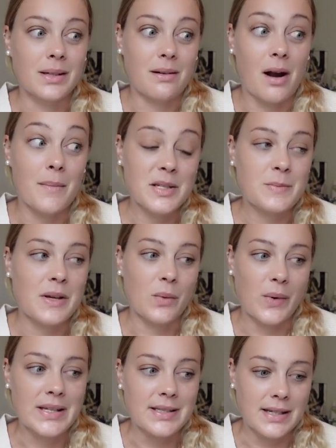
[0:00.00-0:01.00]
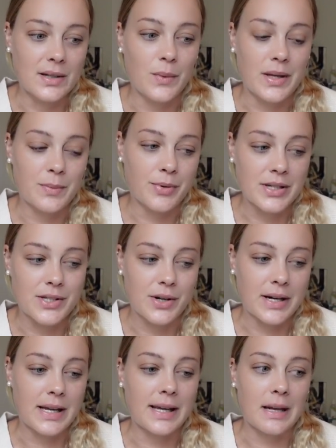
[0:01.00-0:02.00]
almost being wasted with printer
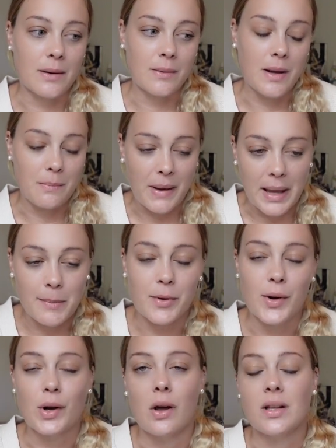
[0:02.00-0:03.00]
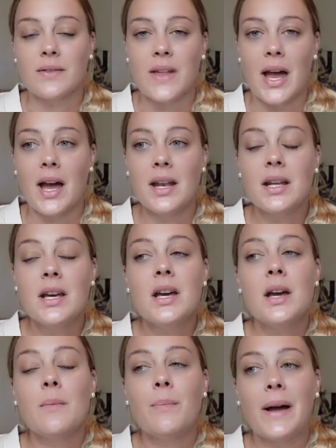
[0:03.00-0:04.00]
ink and paper and all of that.
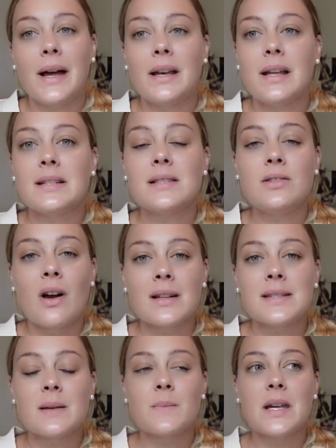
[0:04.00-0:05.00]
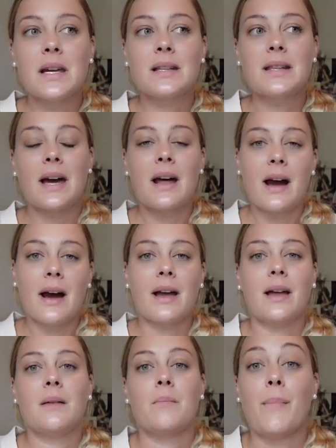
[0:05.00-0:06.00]
But it's not something that
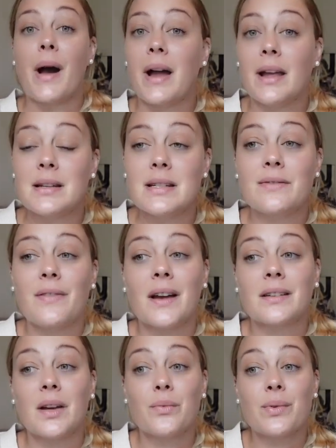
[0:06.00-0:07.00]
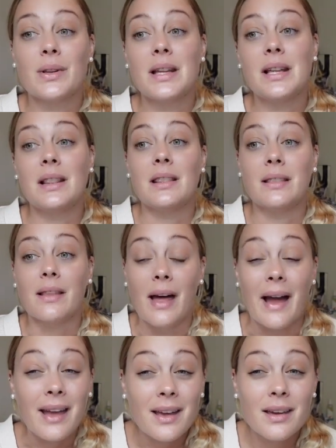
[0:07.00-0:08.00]
I mind. In fact, I really
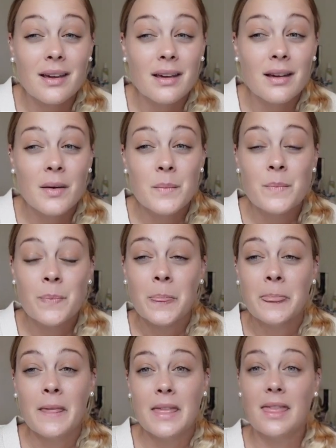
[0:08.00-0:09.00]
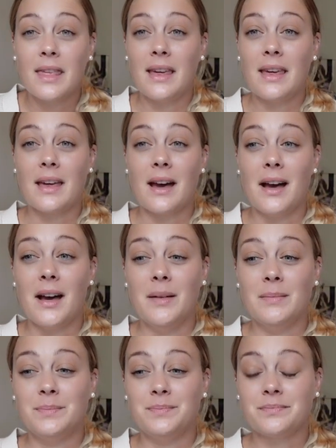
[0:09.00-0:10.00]
like the
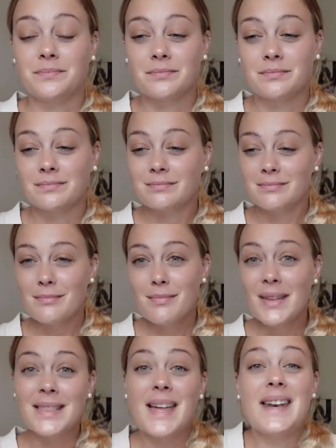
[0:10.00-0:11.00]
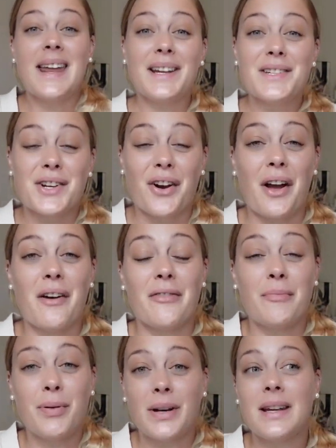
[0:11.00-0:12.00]
nature
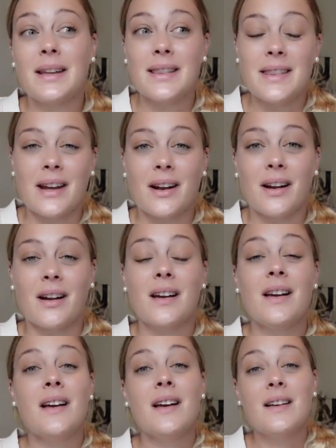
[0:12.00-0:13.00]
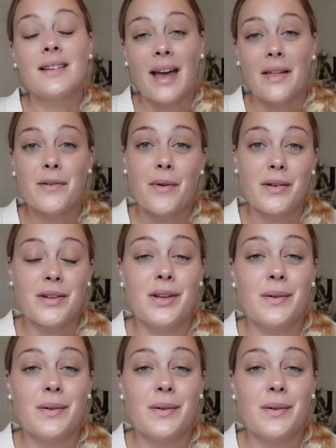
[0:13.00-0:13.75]
of putting their gather round